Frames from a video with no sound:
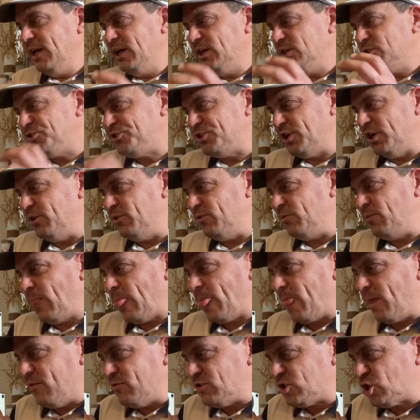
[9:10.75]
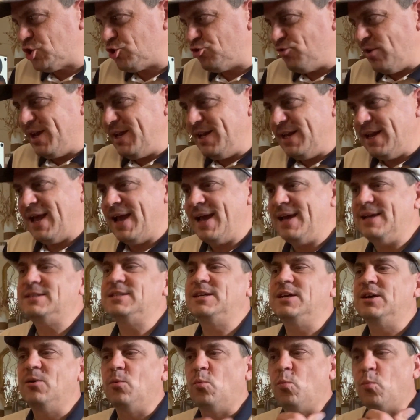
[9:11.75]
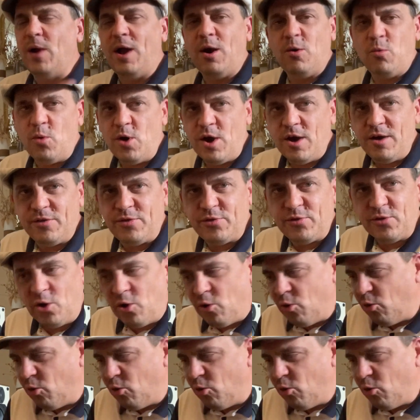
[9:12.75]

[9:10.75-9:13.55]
So, straight NAD, well worth